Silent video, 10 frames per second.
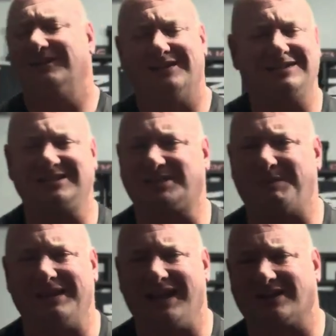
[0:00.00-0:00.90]
let's just
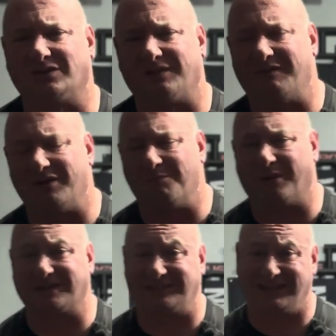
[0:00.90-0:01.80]
spend the extra 500
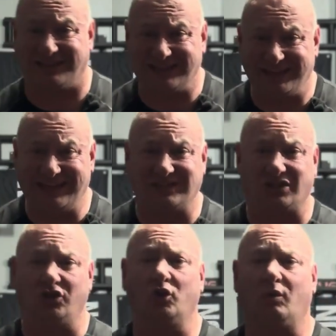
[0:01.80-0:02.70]
bucks to get the Elite.
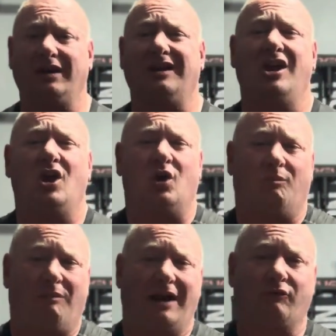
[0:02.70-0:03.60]
It's a new one,
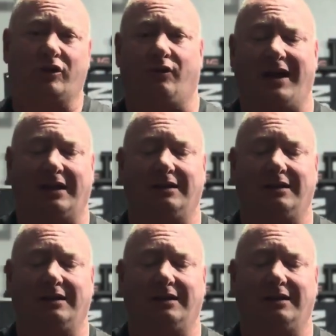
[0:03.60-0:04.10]
might regret it.